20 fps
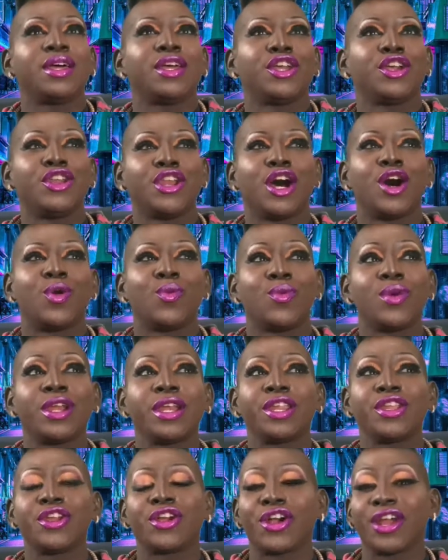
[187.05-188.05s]
You know, when
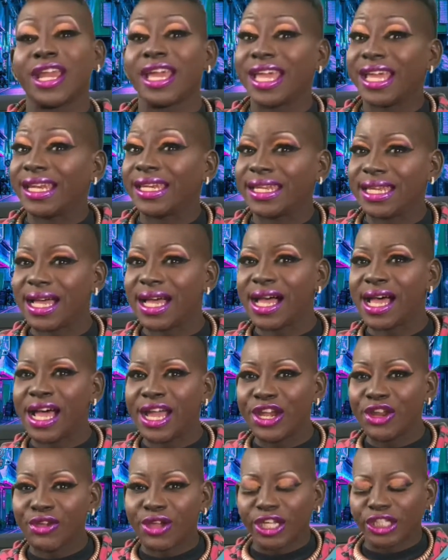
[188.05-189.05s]
you're gonna get
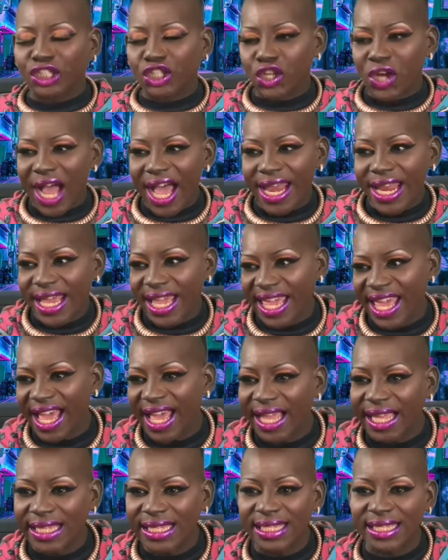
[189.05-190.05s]
done, you could try to
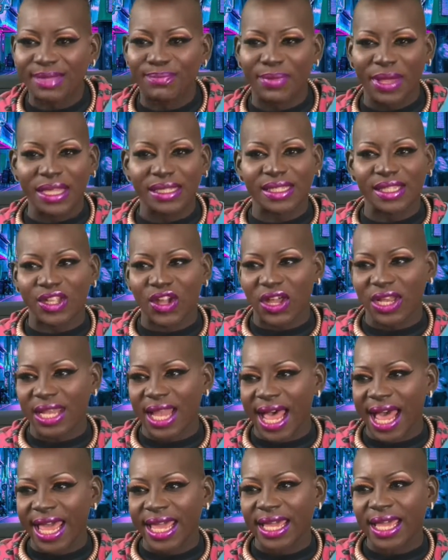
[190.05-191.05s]
guess based on
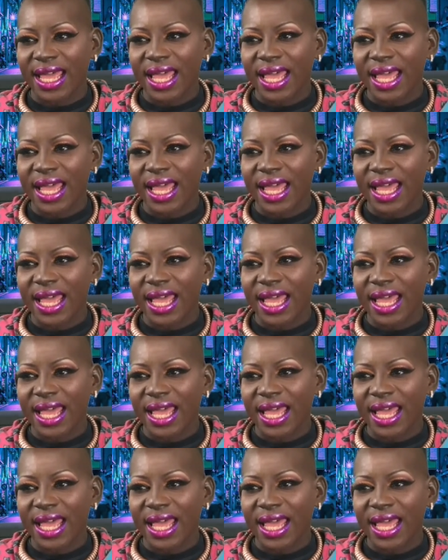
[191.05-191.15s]
like